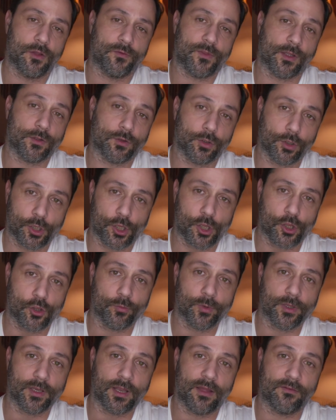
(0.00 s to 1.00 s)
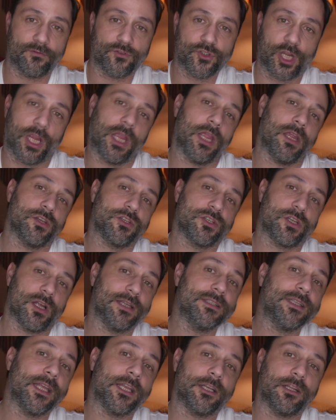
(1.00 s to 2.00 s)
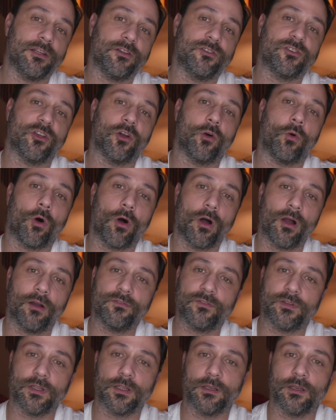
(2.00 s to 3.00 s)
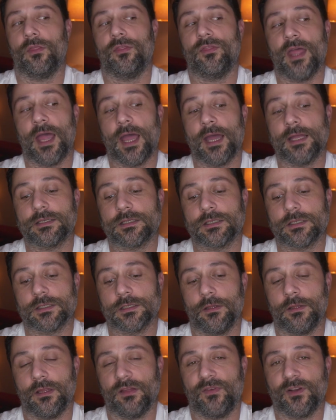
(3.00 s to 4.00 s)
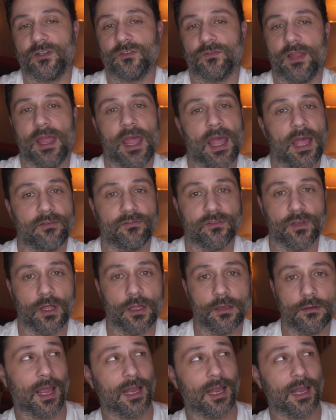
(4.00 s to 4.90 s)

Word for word: that look human have changed identity so often that they effectively have none.